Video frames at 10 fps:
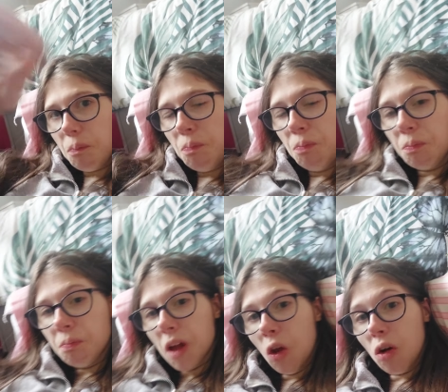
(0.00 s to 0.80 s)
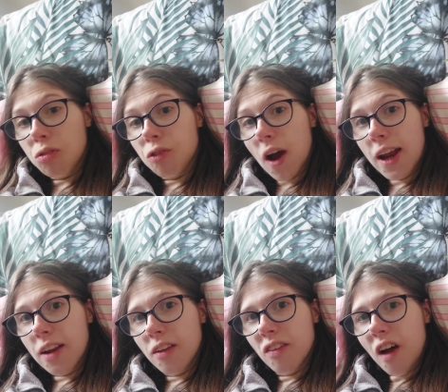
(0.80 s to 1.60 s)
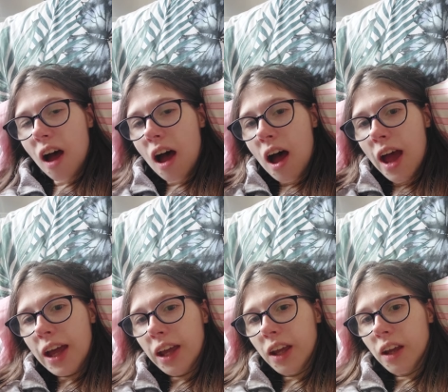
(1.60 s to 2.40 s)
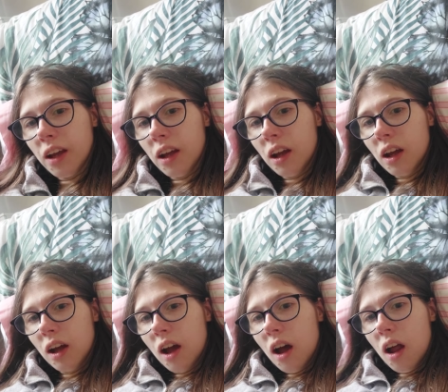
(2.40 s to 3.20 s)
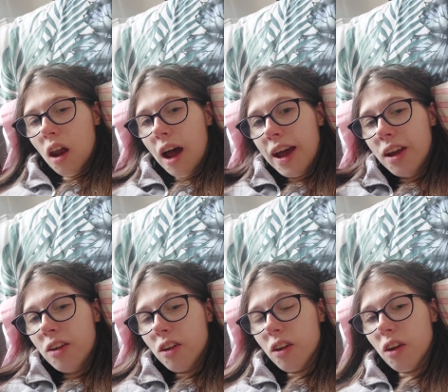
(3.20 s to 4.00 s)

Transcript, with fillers: a lot of friends, I lied